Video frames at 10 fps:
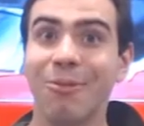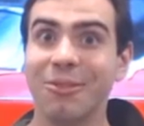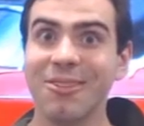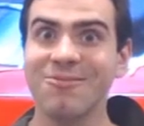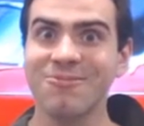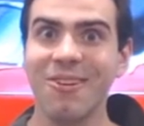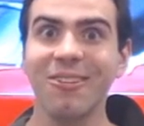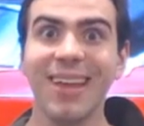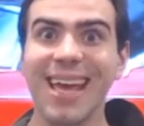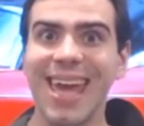Both
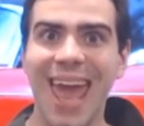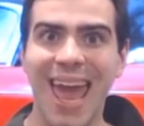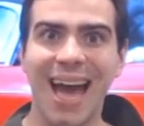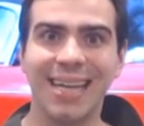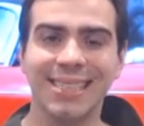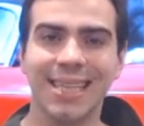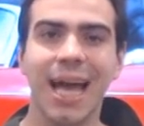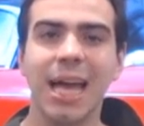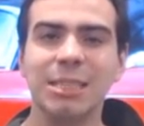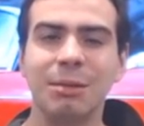Control and Chaos
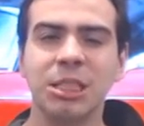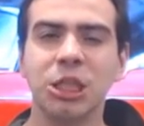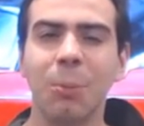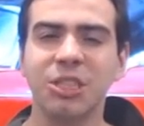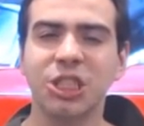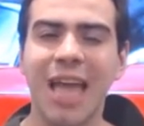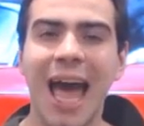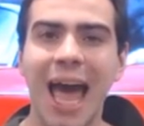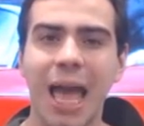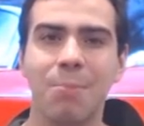spend so much
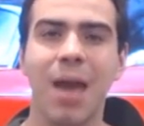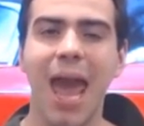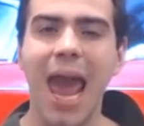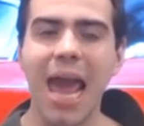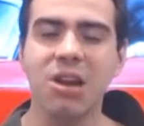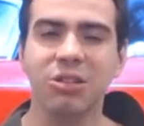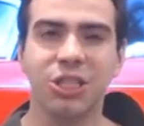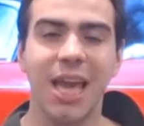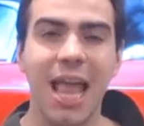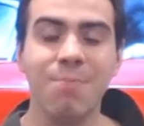time,
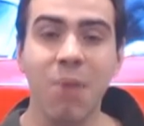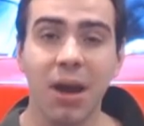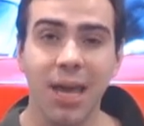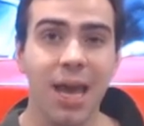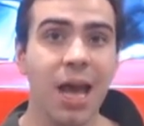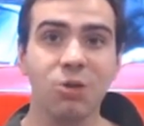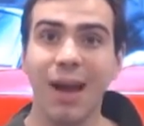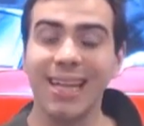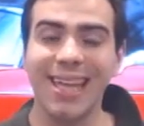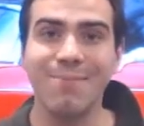energy, and money
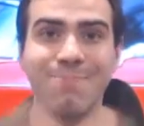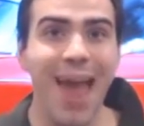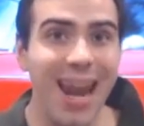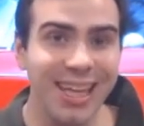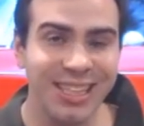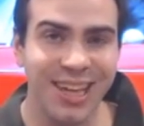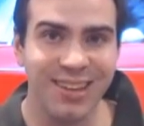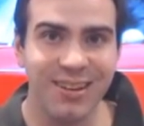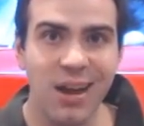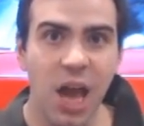trying to combat each
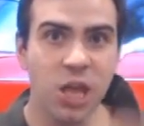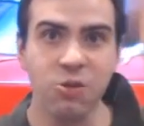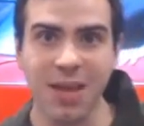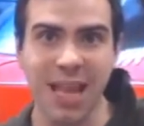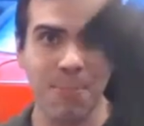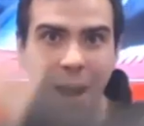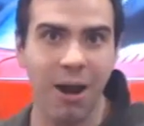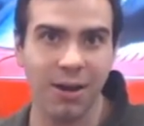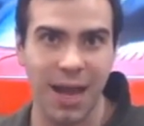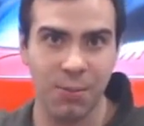other. You kidnap
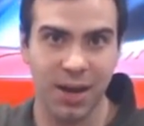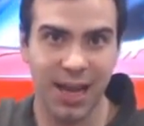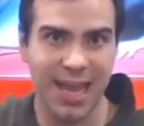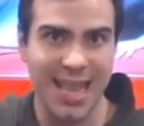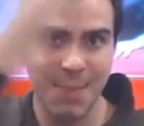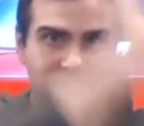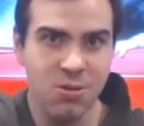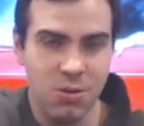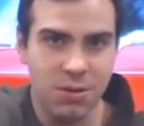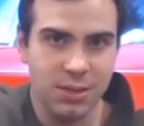our guy, we're going to kidnap
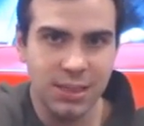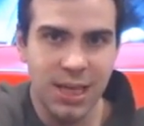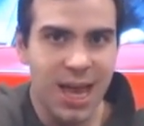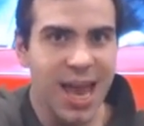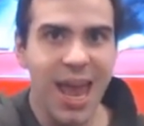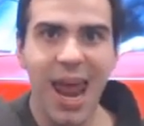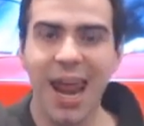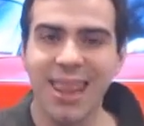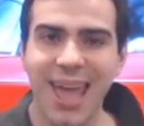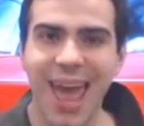yours.
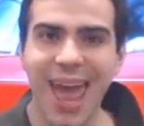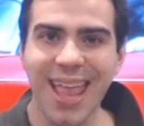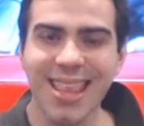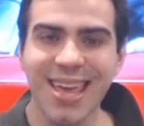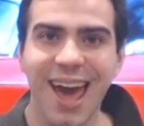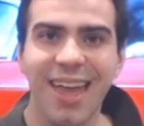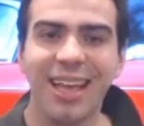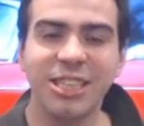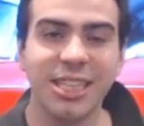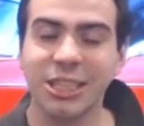And at the end,
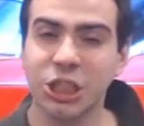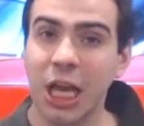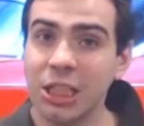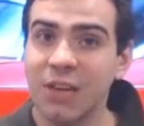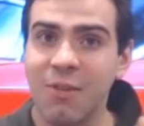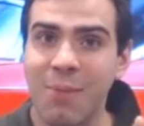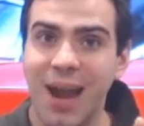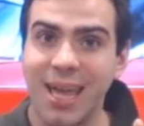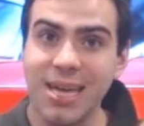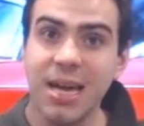they just exchange
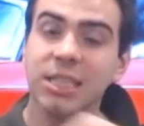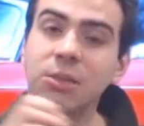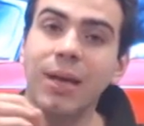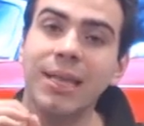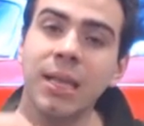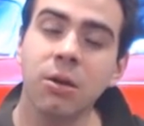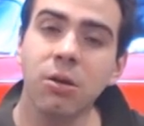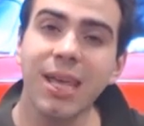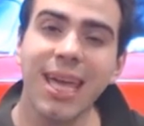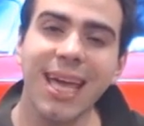everybody, so it
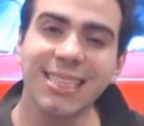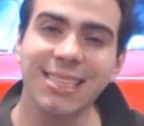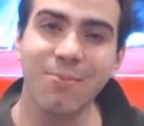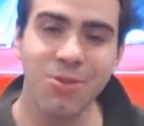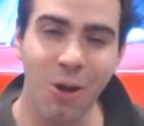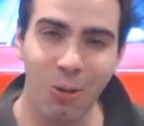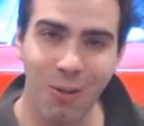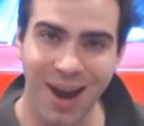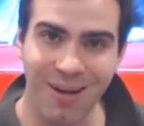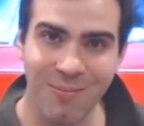literally gets them
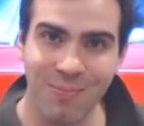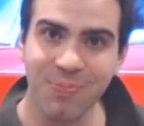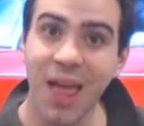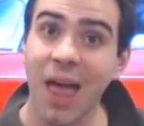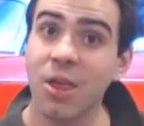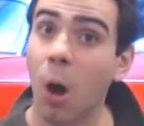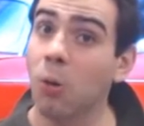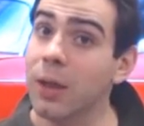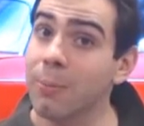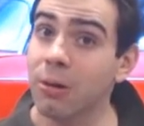nowhere. The
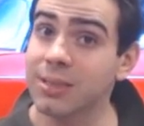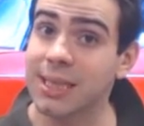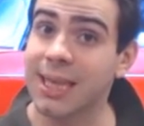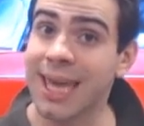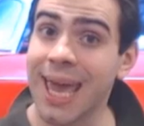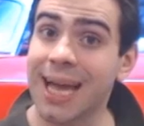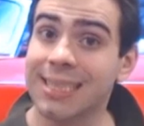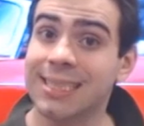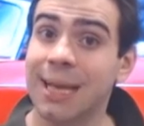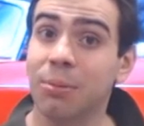only person that
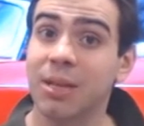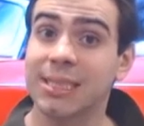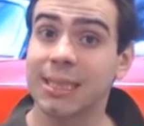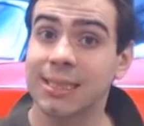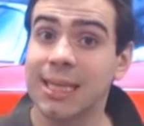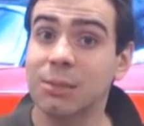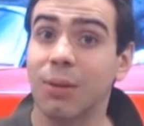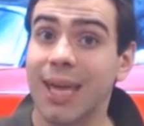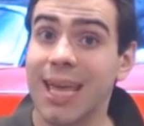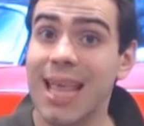Chaos is able to
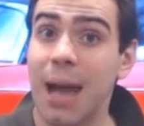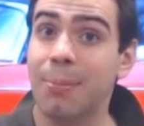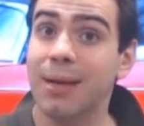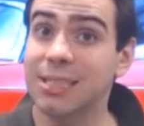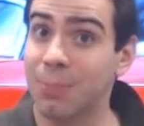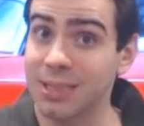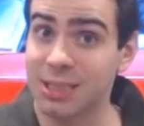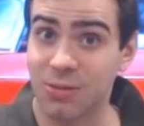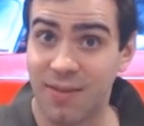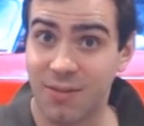successfully kidnap is the
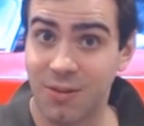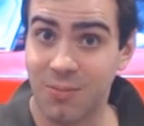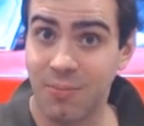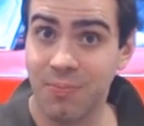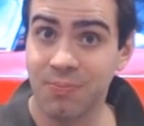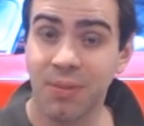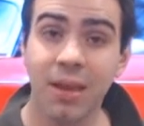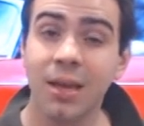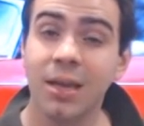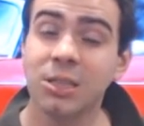bus driver.
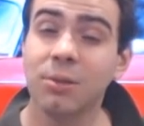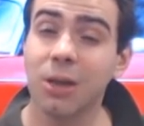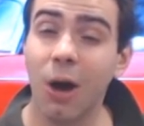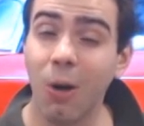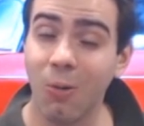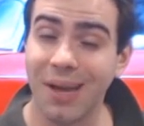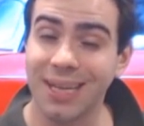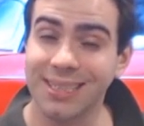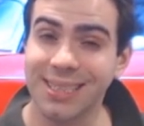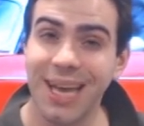So as
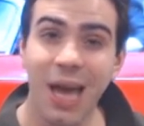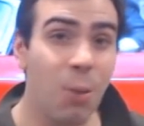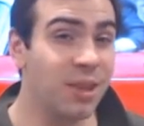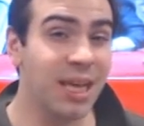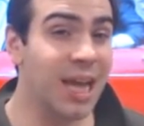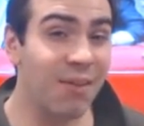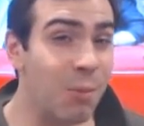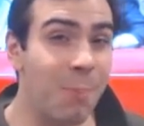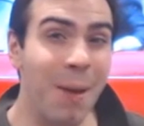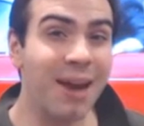always, when the
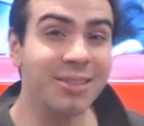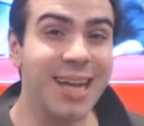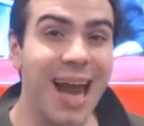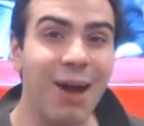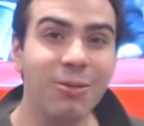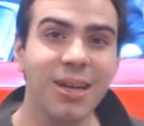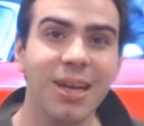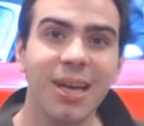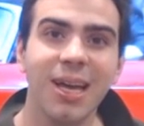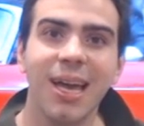government battles it out,
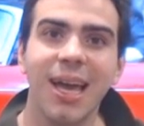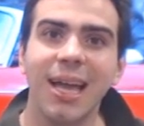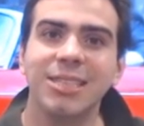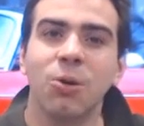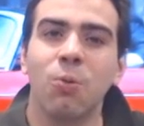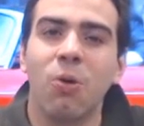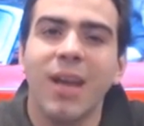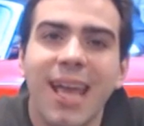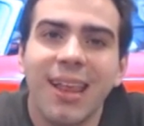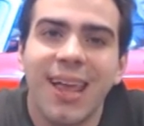it's the
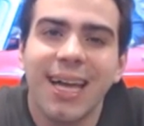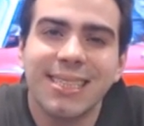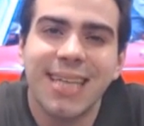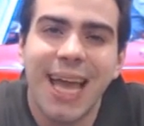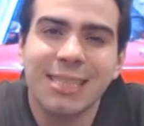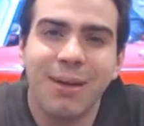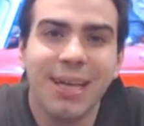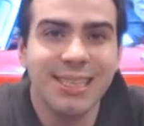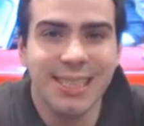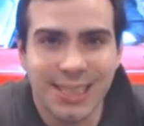working class
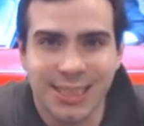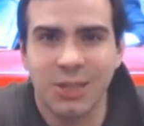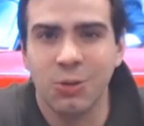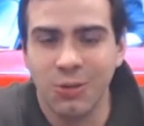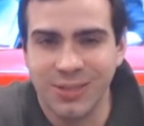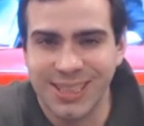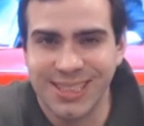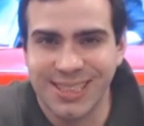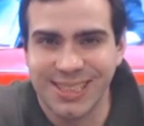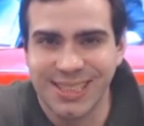taxpaying citizen who
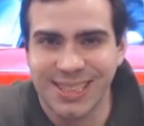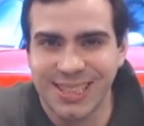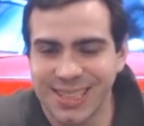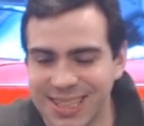loses.